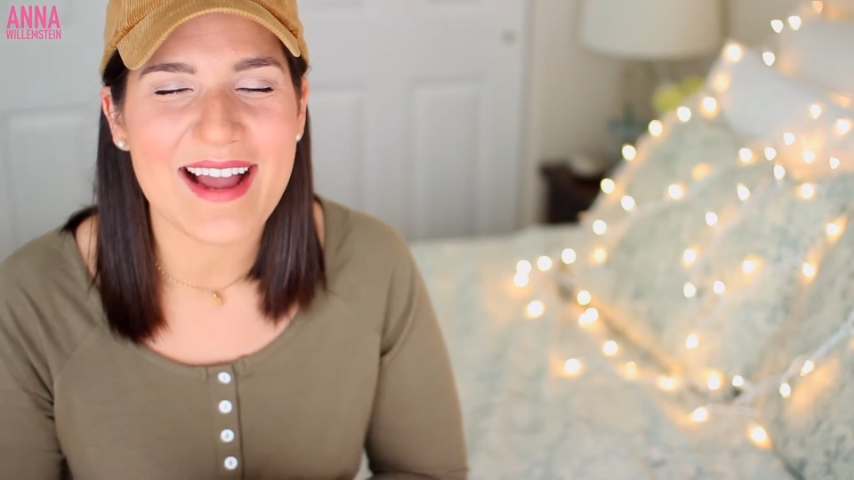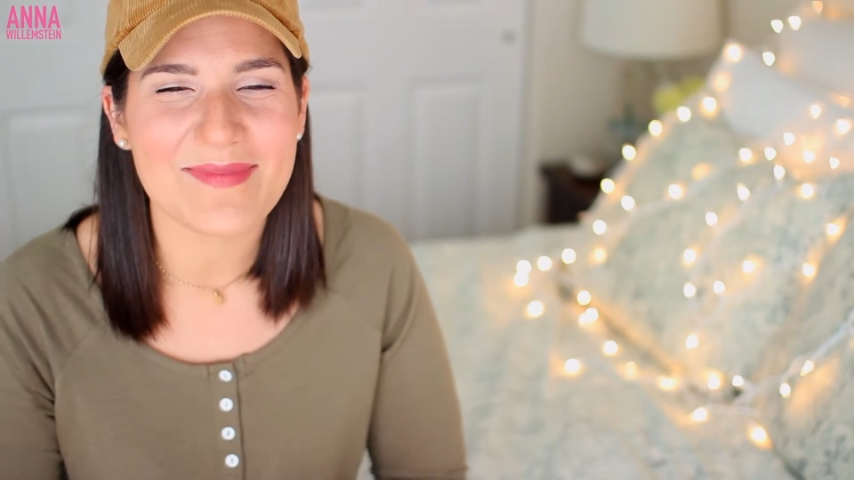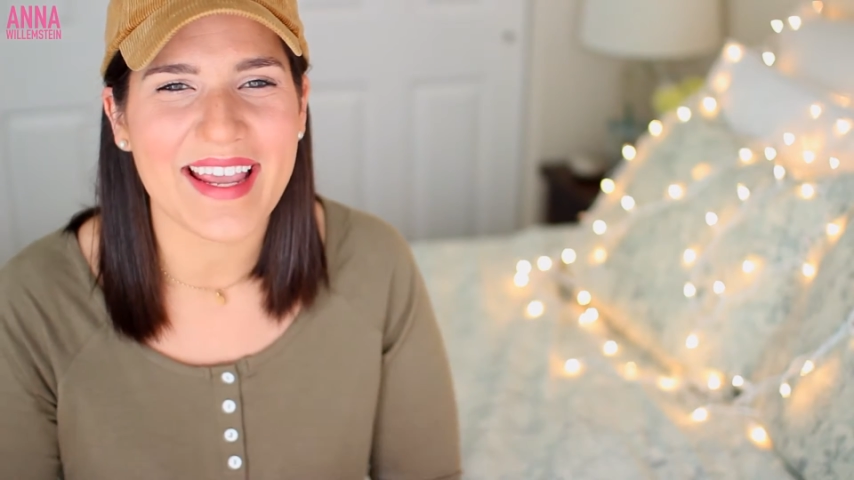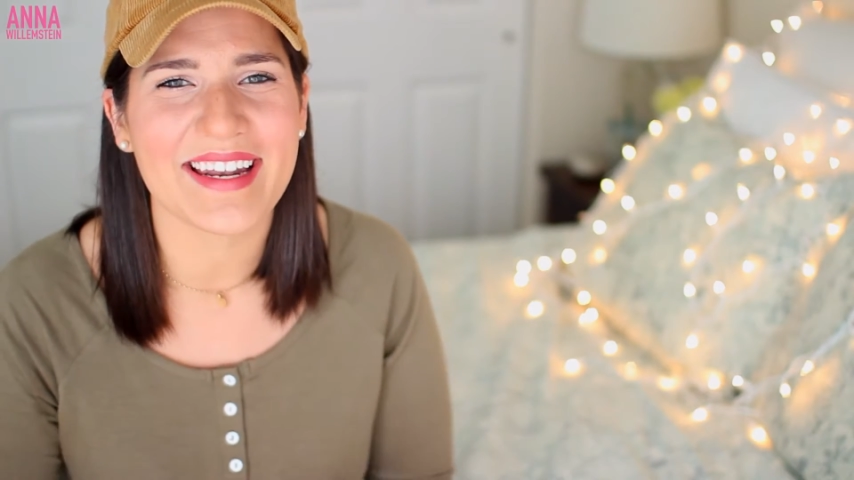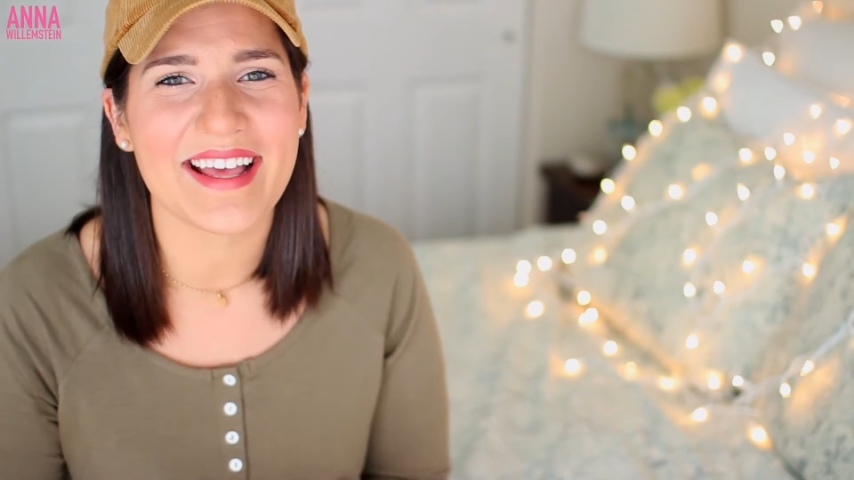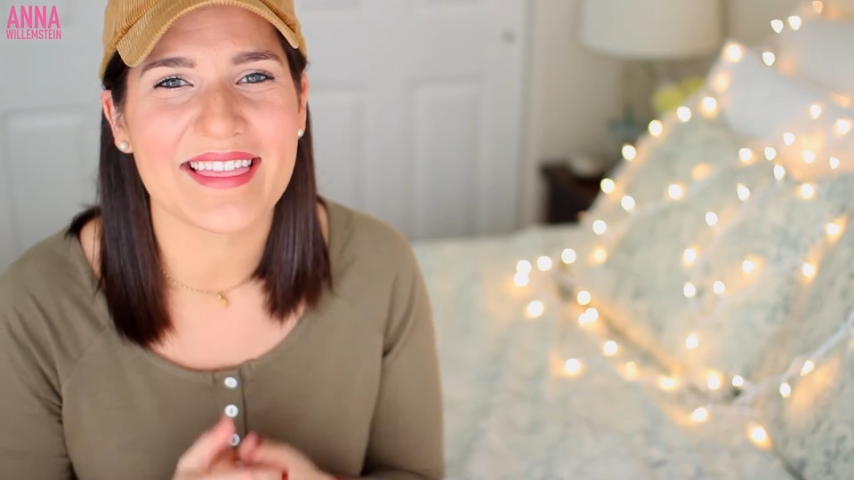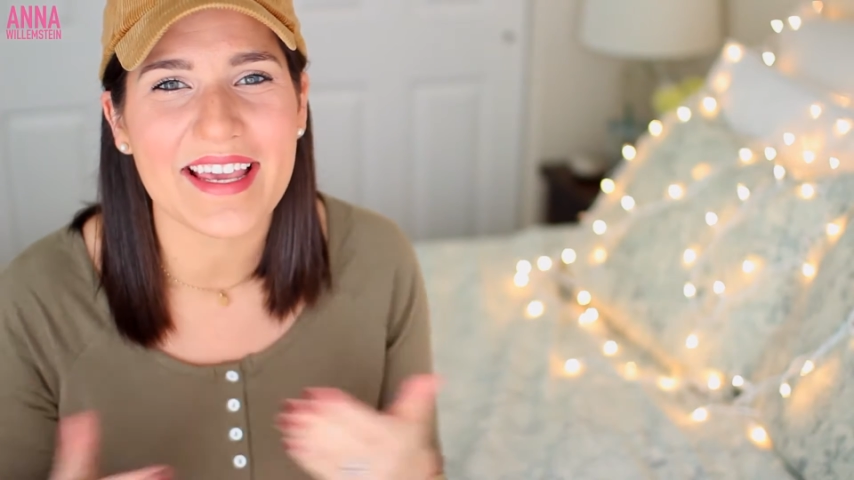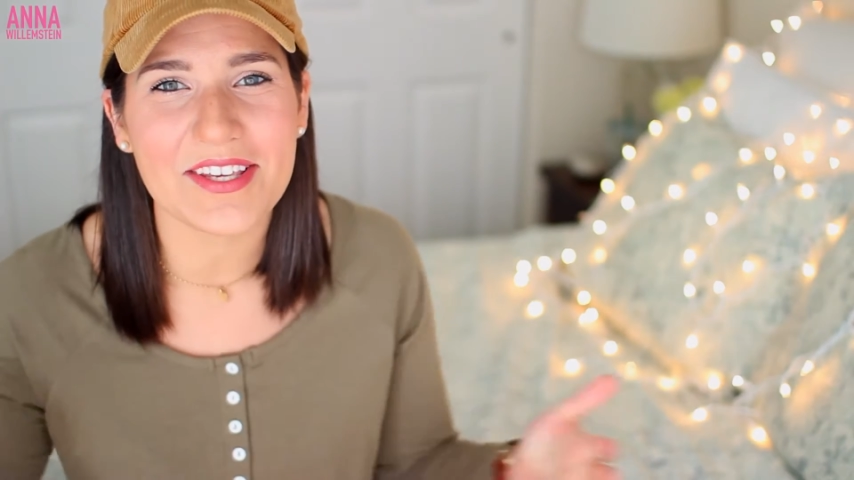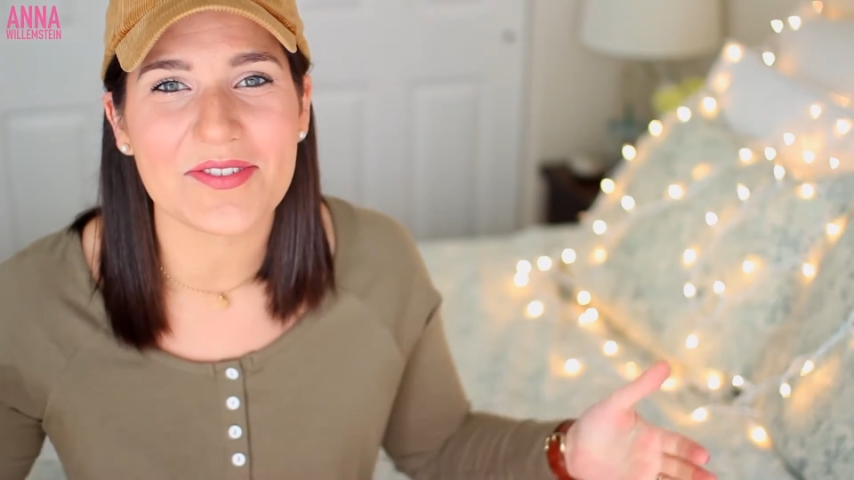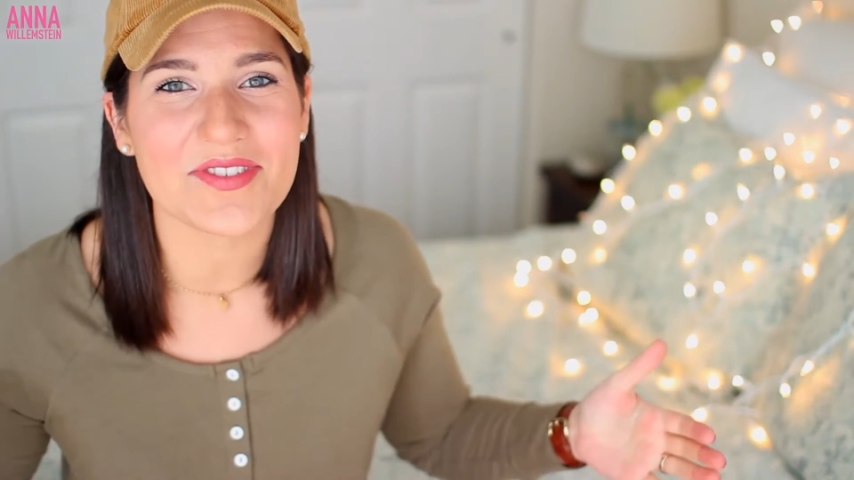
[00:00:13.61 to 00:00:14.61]
I'm Anna.
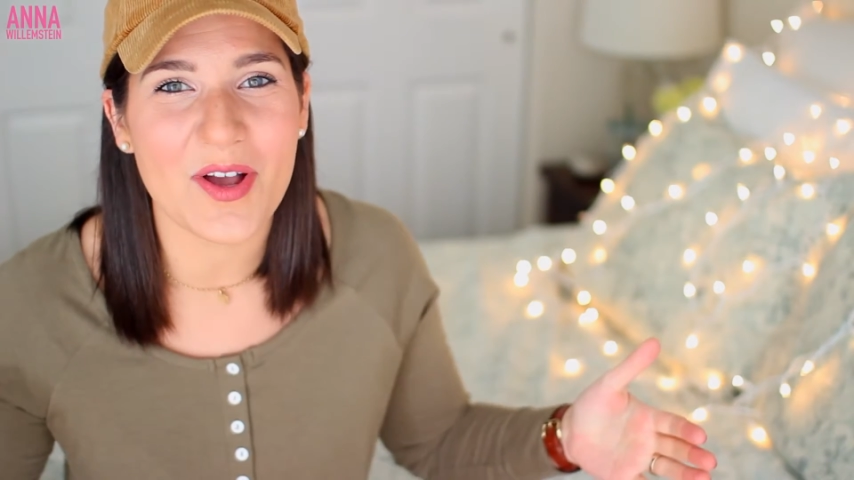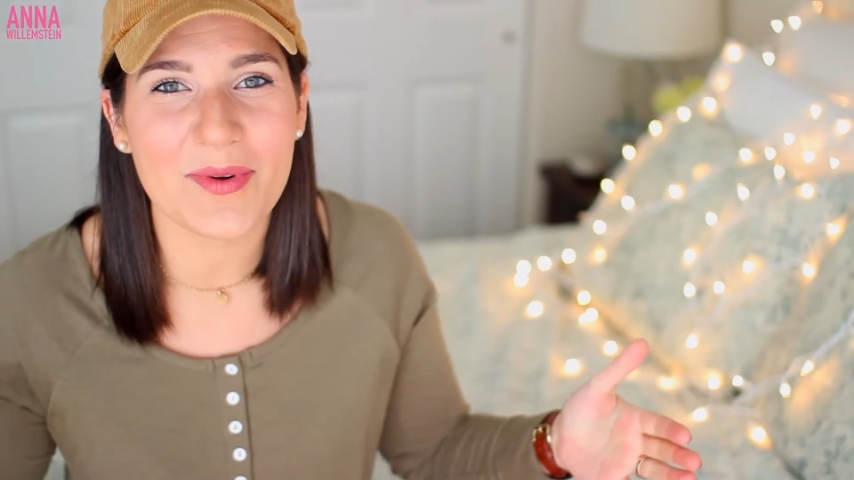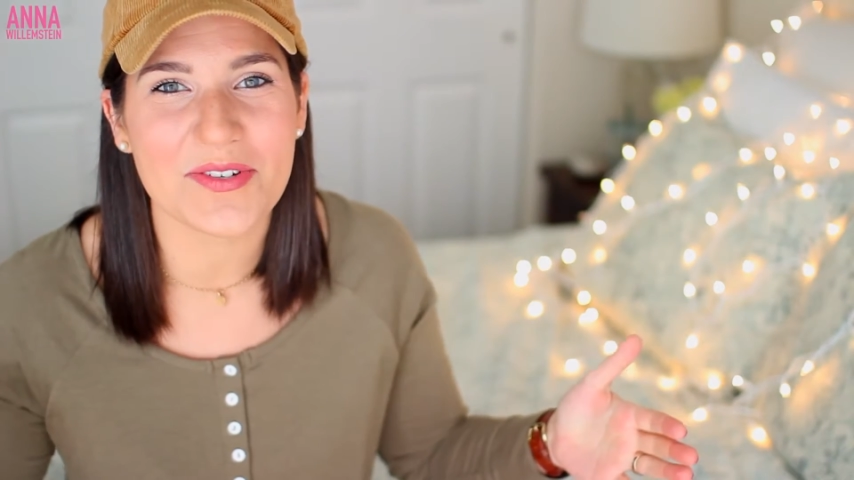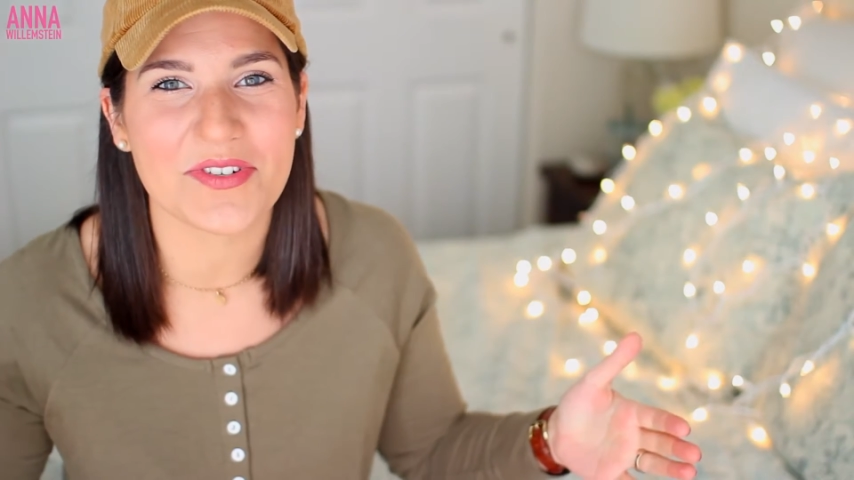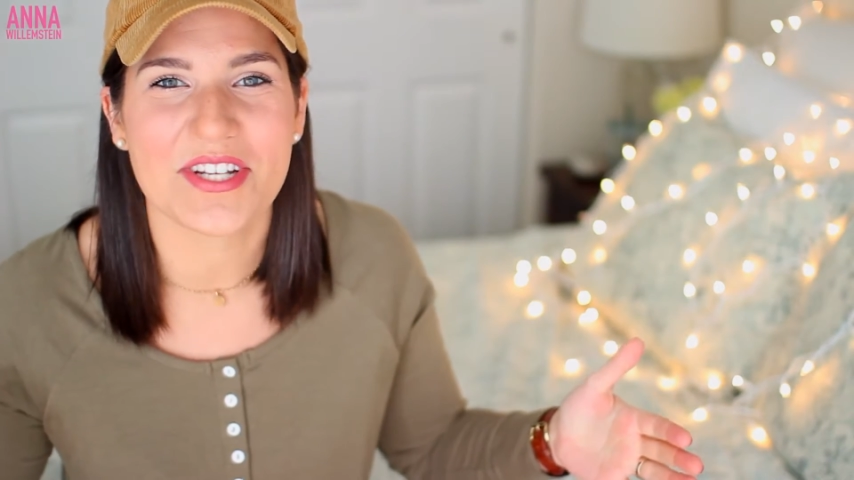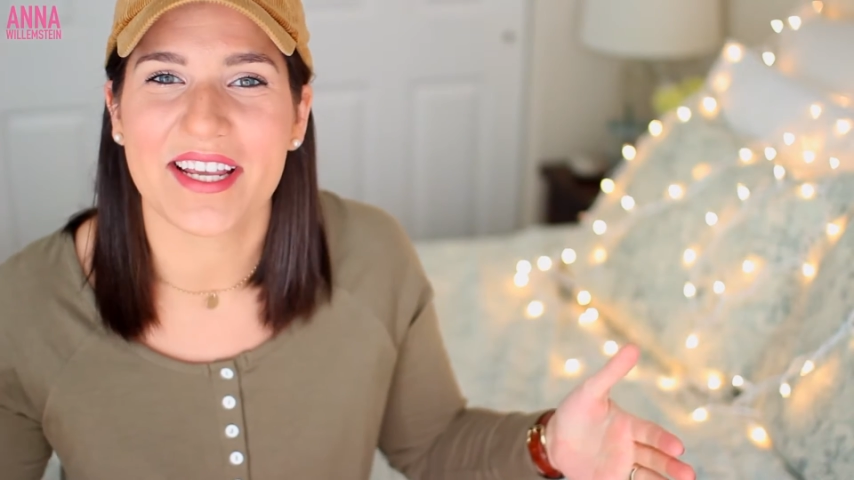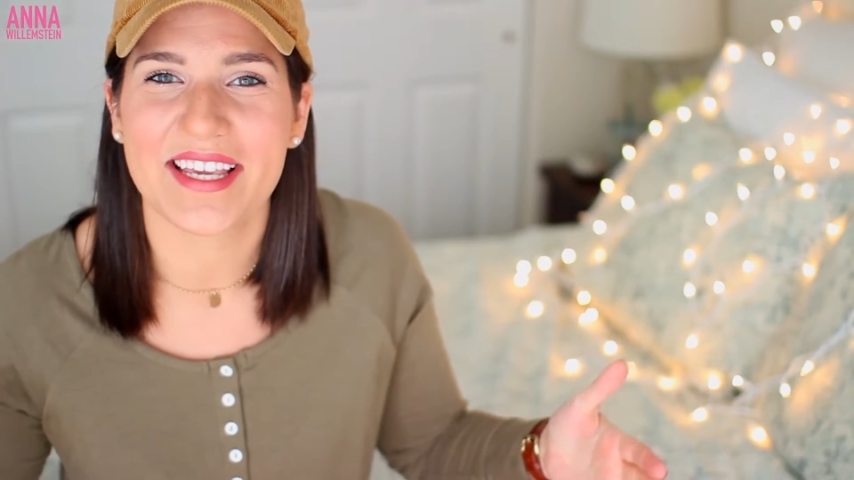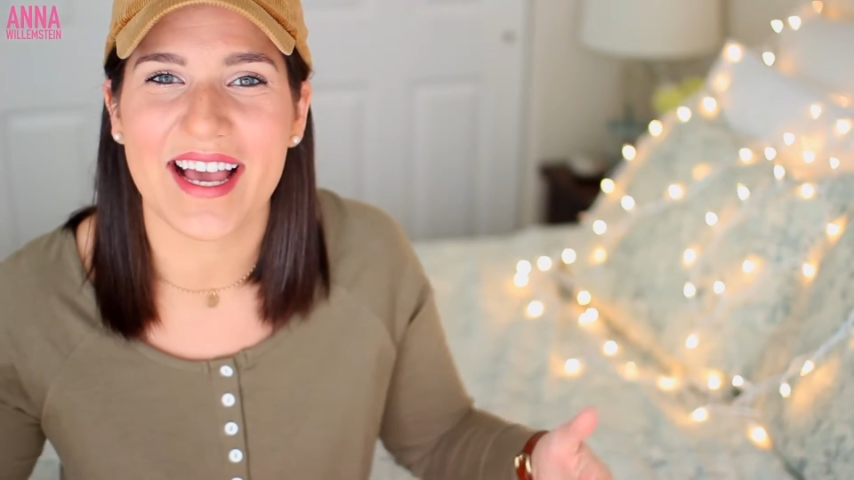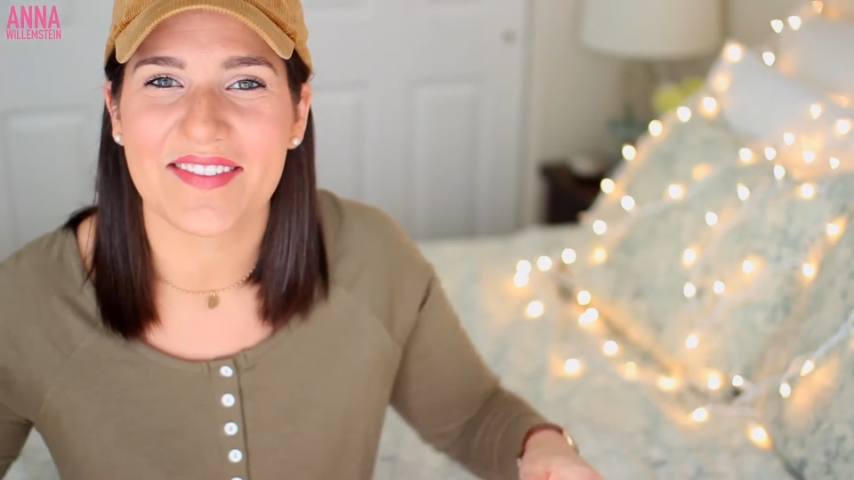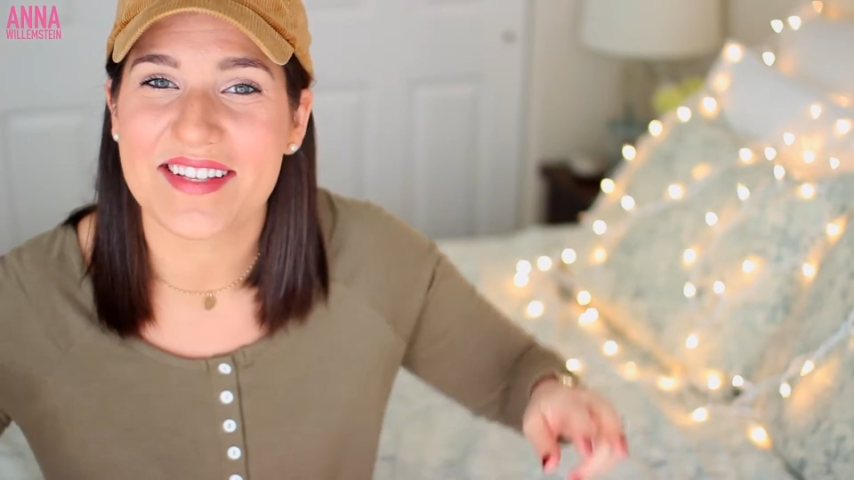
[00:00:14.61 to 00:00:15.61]
Thank you so much for
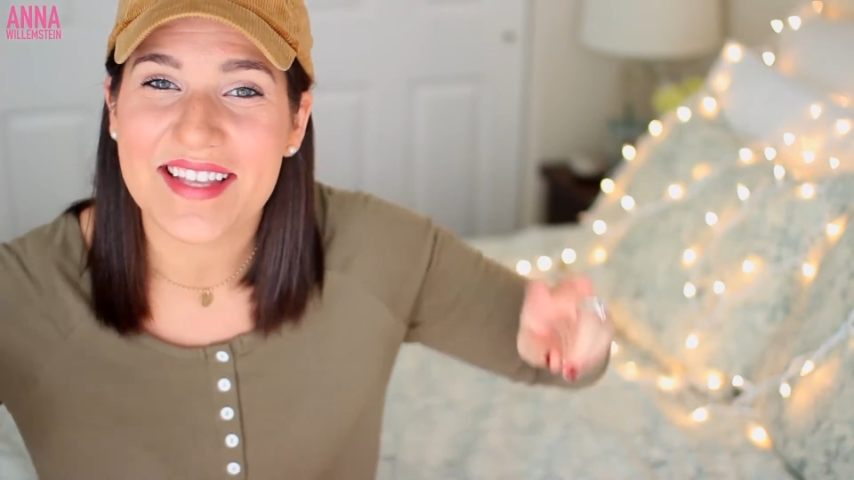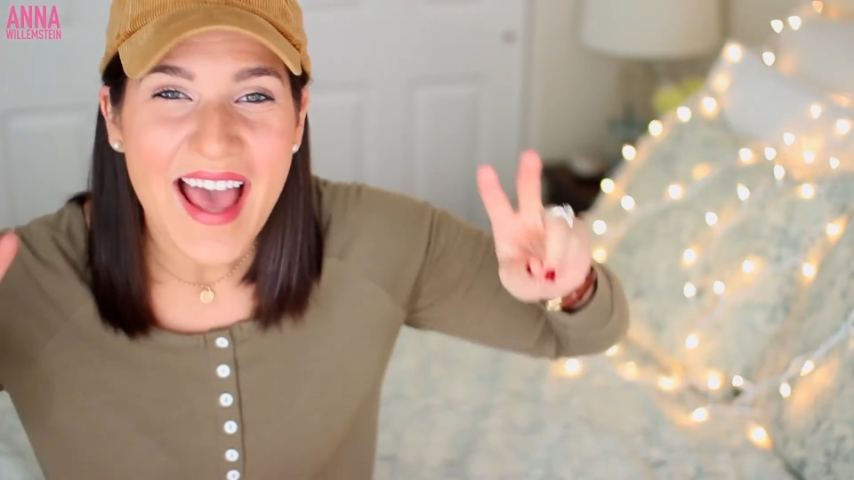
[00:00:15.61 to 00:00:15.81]
checking out this